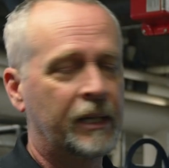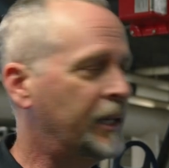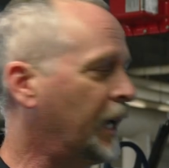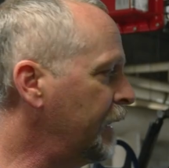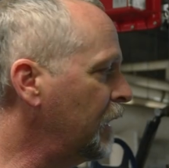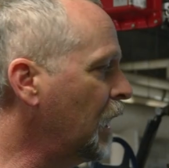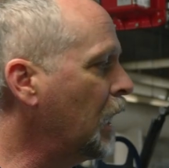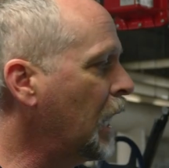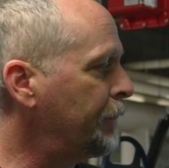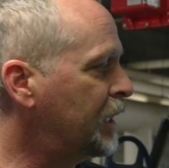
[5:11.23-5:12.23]
You got an
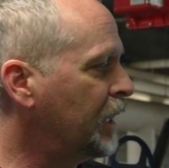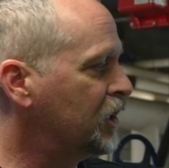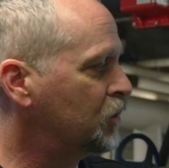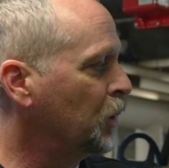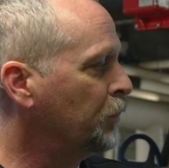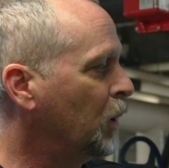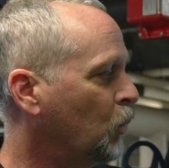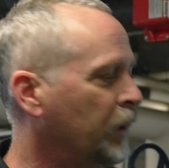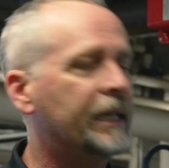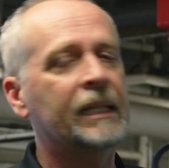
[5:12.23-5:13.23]
unhappy customer, but
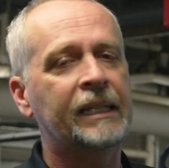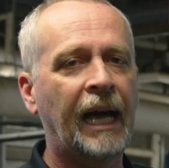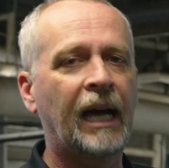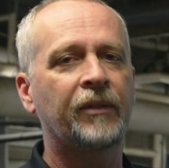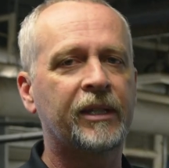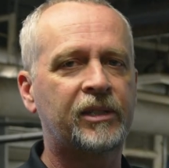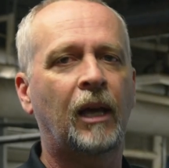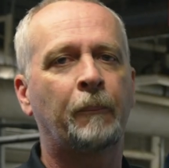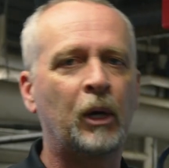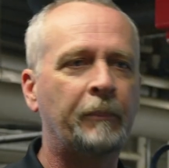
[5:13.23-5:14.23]
we can dial this
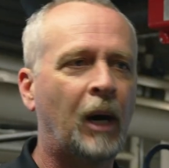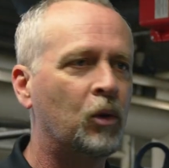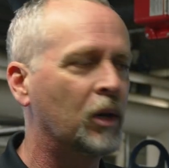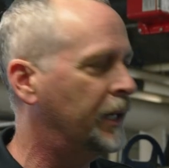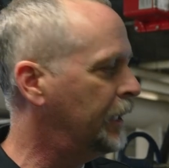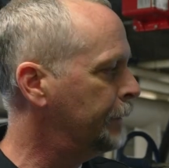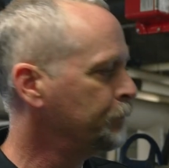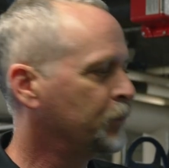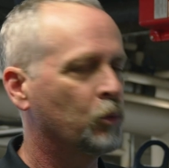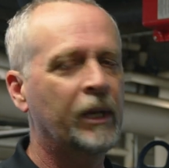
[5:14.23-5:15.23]
up remotely,
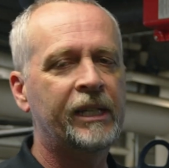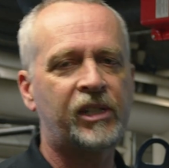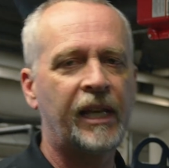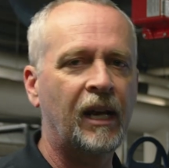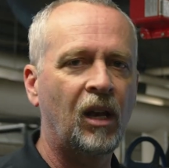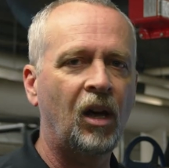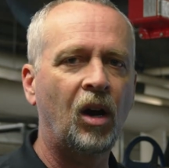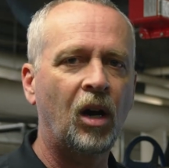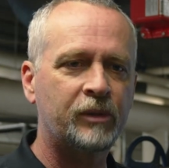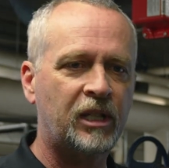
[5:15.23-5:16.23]
reset
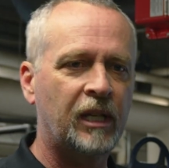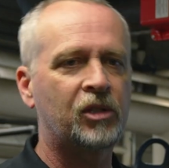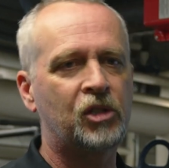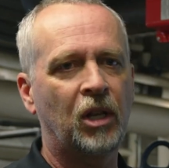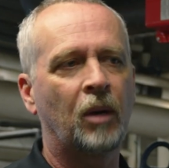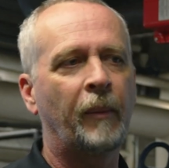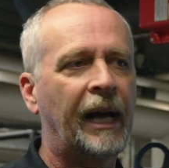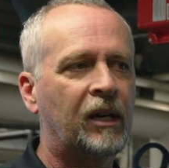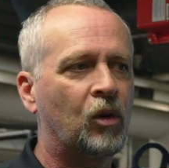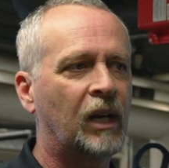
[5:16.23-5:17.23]
alarms, get the chiller
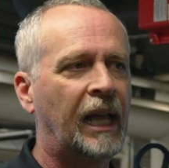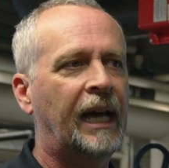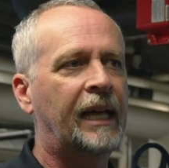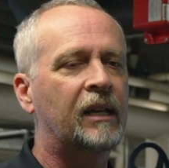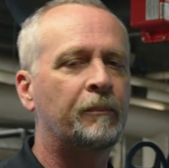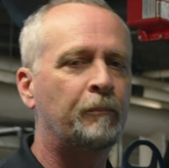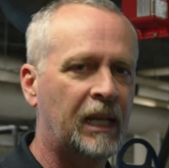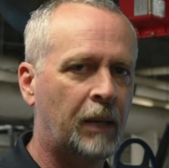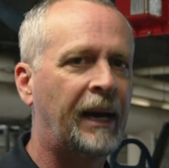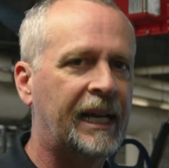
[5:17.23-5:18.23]
back online, and
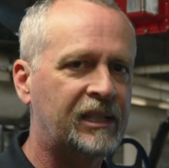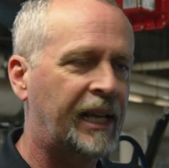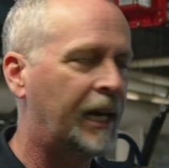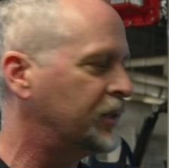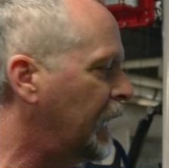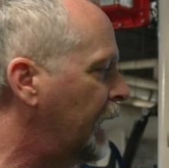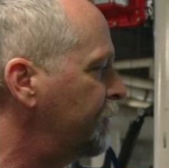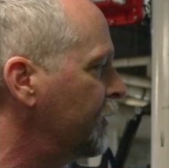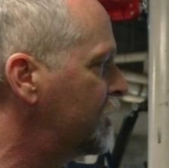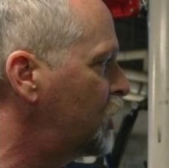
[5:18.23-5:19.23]
minimize downtime
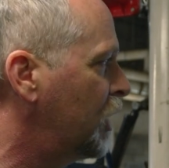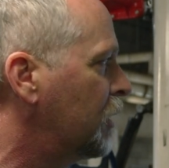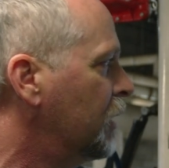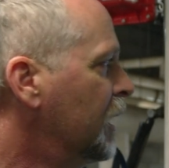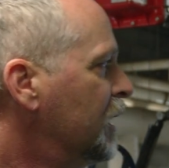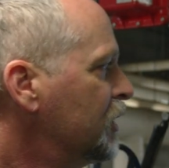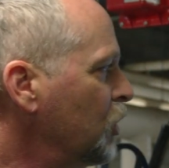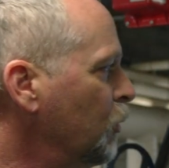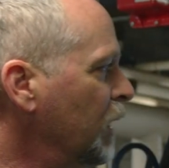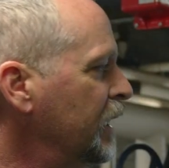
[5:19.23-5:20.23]
for the chiller.
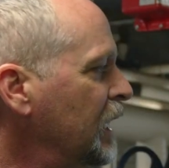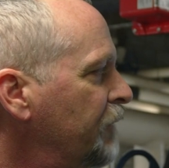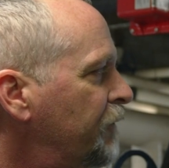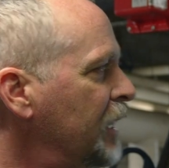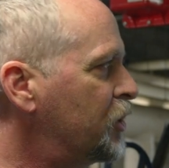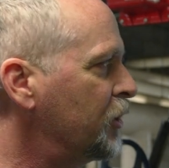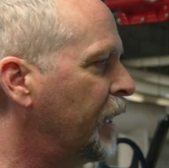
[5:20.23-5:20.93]
So really neat feature